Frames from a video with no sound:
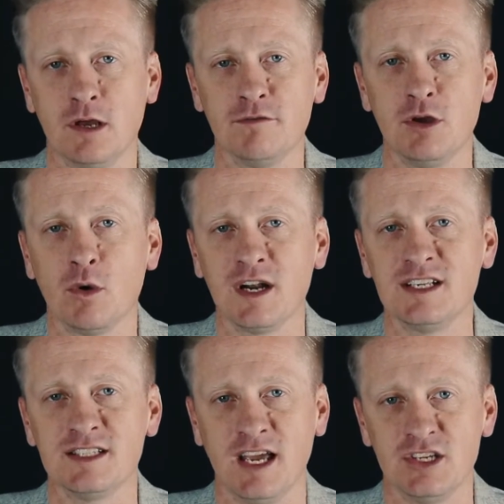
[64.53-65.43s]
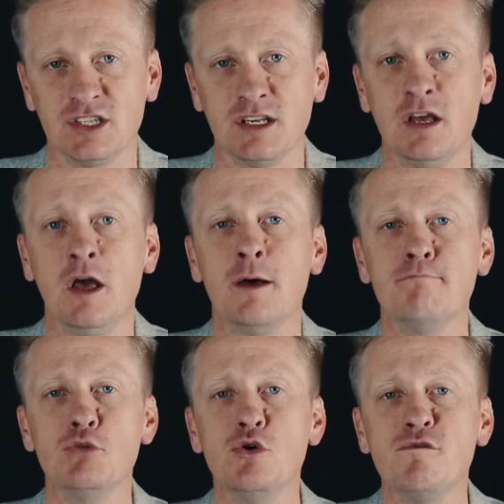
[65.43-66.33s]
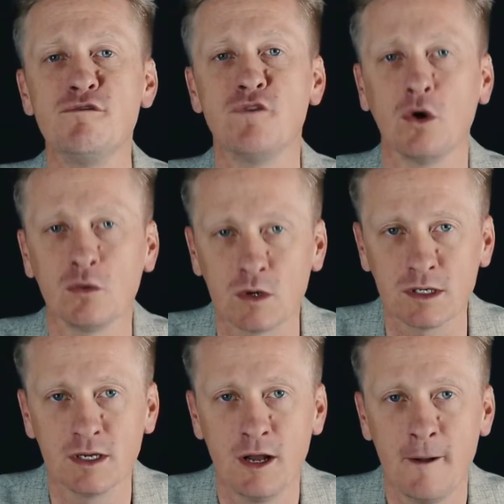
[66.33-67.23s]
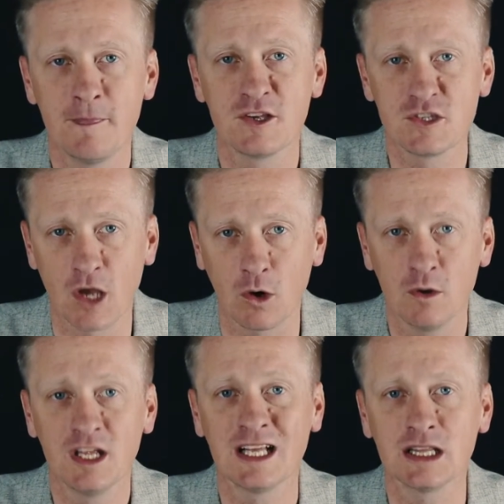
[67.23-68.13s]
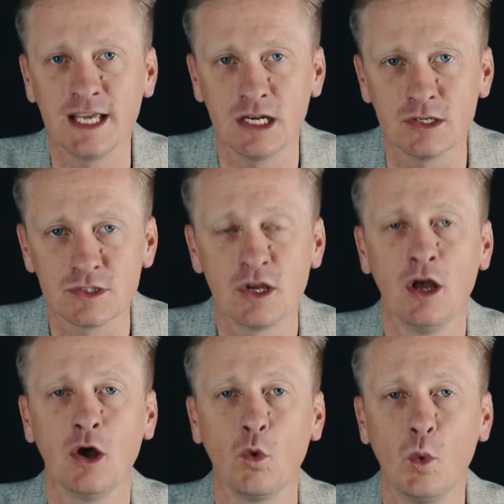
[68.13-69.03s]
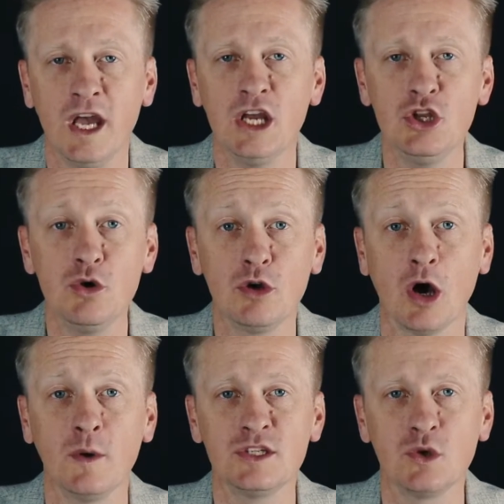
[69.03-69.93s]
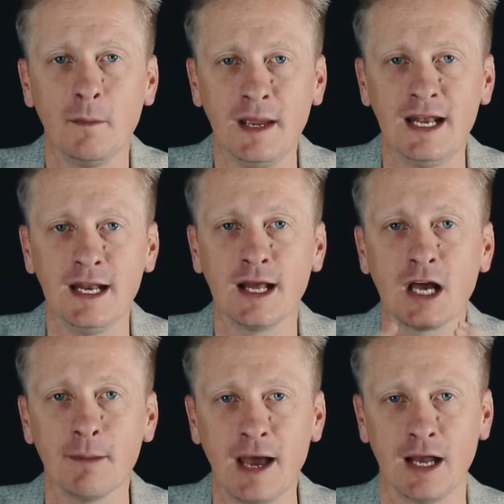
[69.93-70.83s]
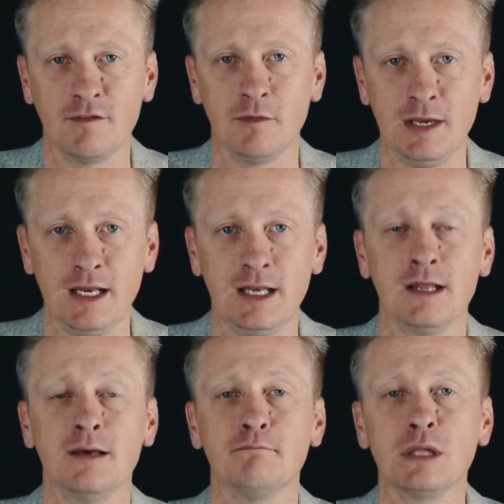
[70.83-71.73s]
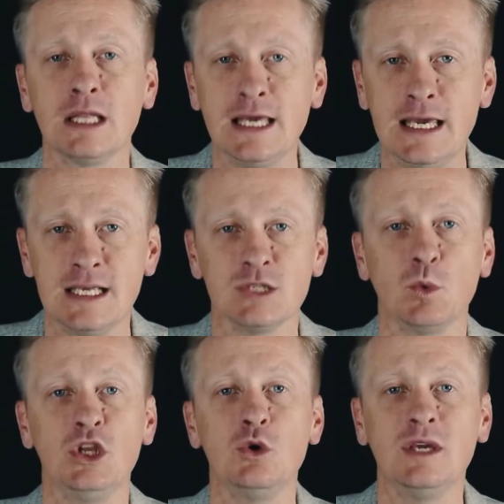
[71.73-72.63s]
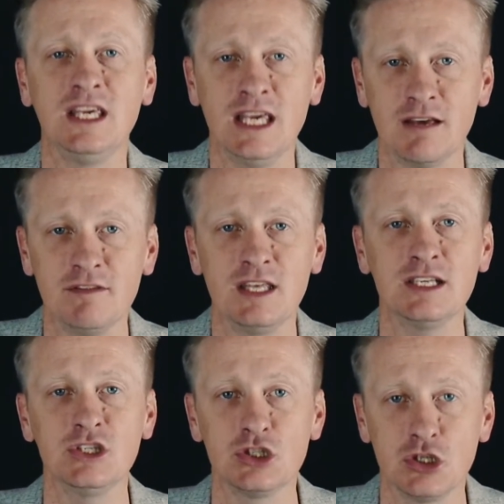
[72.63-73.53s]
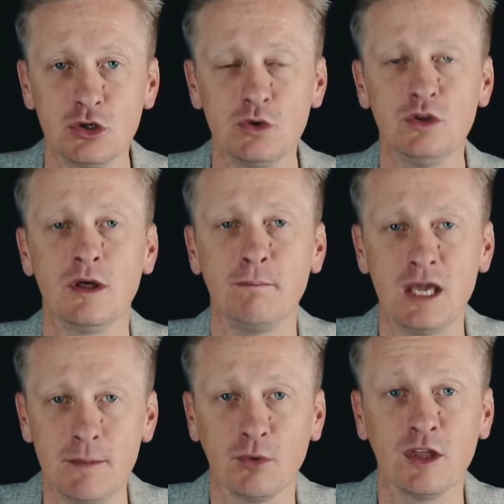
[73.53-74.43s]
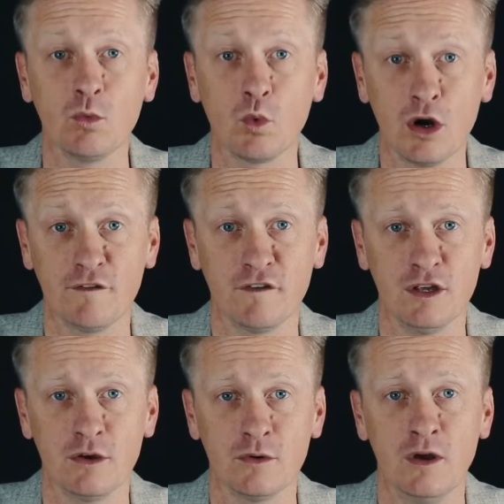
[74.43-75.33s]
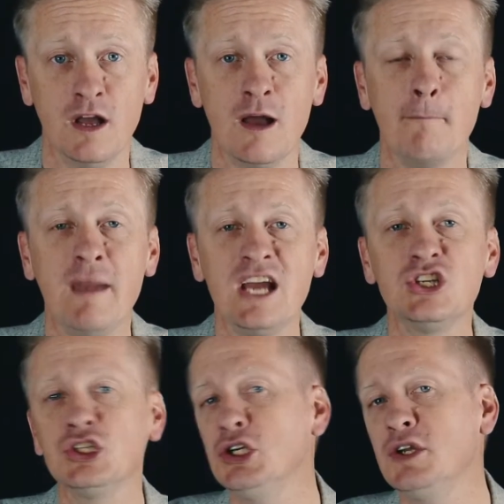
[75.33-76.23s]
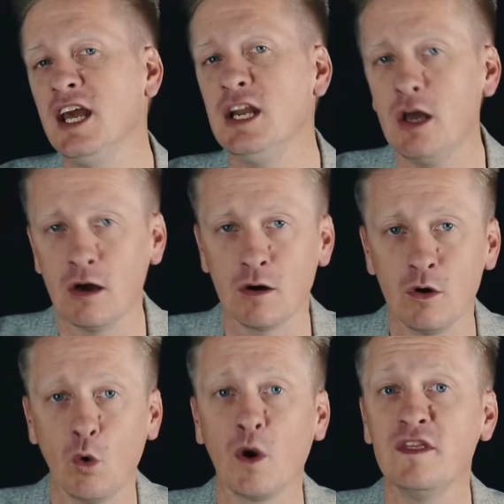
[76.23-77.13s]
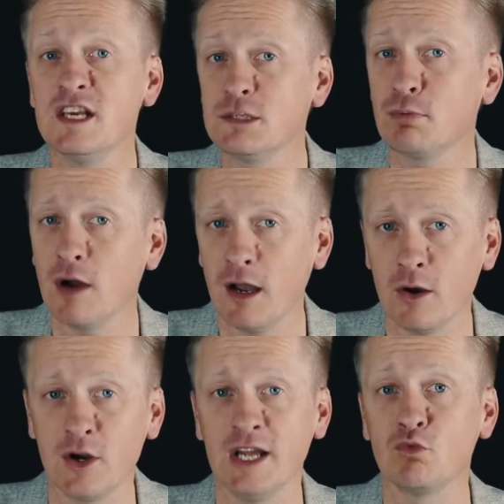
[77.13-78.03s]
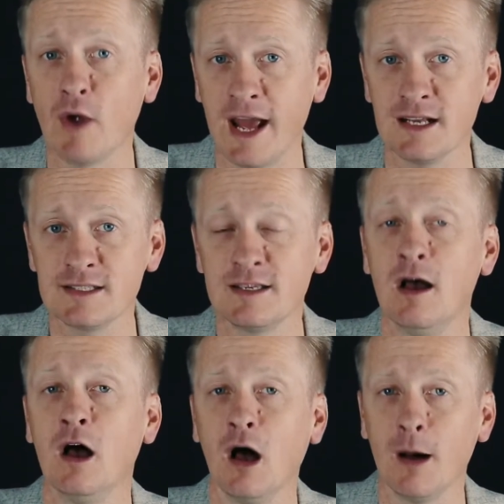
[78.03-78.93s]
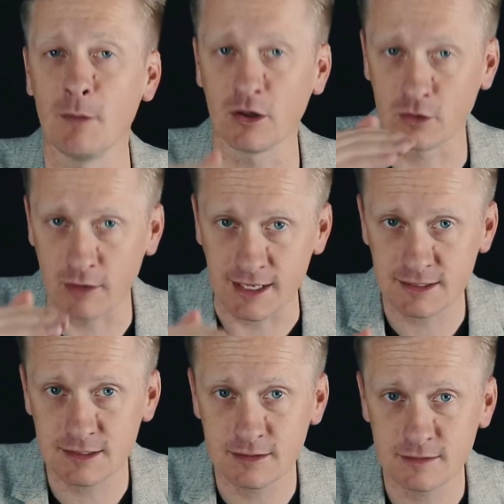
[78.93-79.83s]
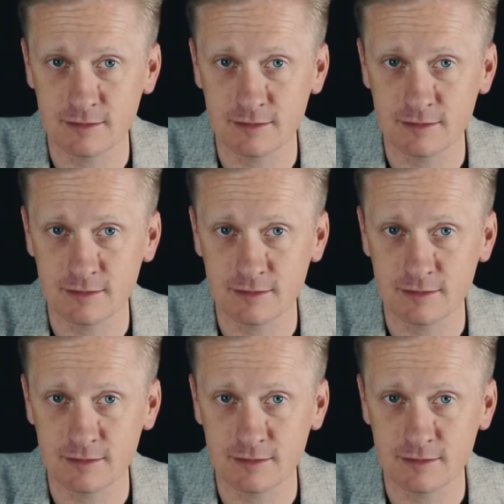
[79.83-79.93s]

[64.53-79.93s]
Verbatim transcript: of the organization move forward. So, leaders, when you go into a meeting and come out of a meeting, please, when you give this to the people that work for you, make sure they know where this priority ranks among the rest.